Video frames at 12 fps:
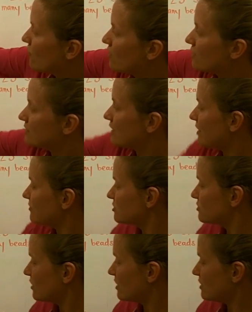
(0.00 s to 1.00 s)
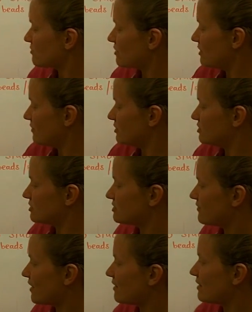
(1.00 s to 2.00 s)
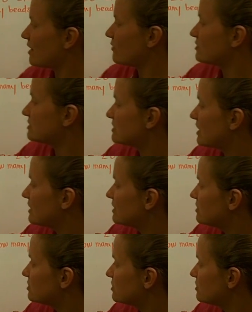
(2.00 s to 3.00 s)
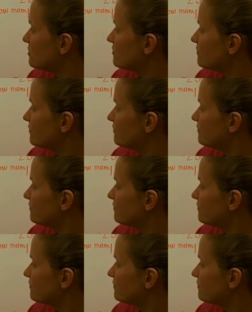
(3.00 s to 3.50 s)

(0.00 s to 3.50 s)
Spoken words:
4 times 23, we just found out, was 92.